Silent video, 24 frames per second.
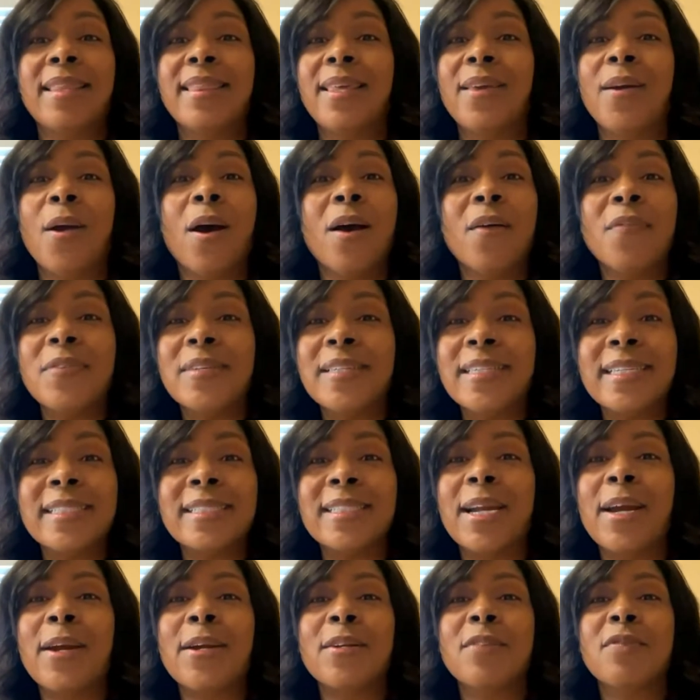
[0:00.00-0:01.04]
that they often get
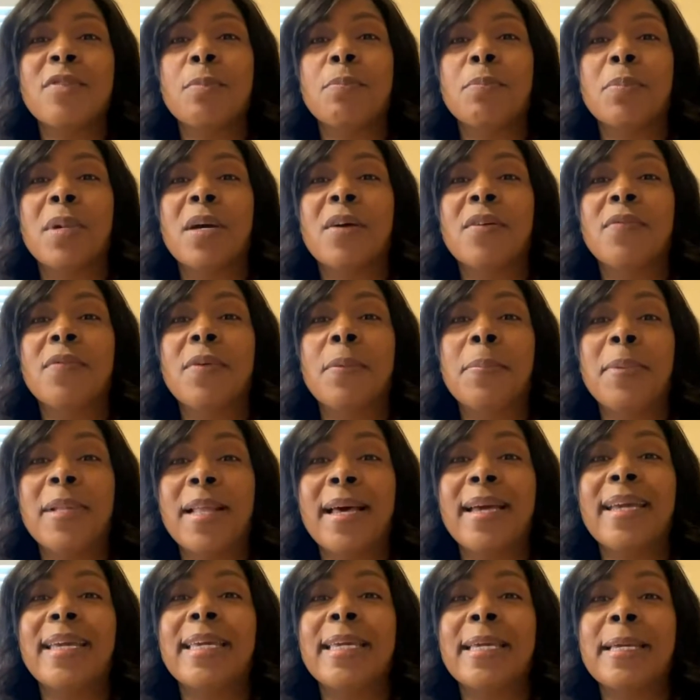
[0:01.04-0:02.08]
tired of, of
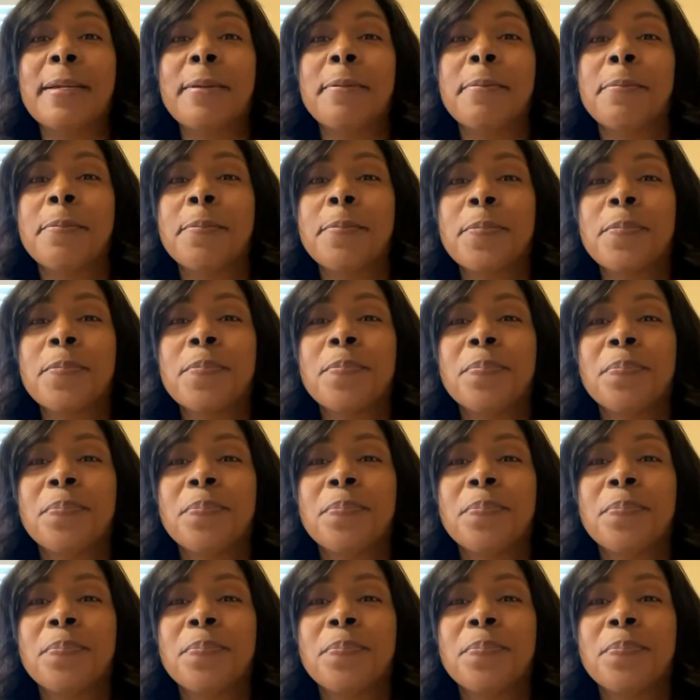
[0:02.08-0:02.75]
applying. Well, I'm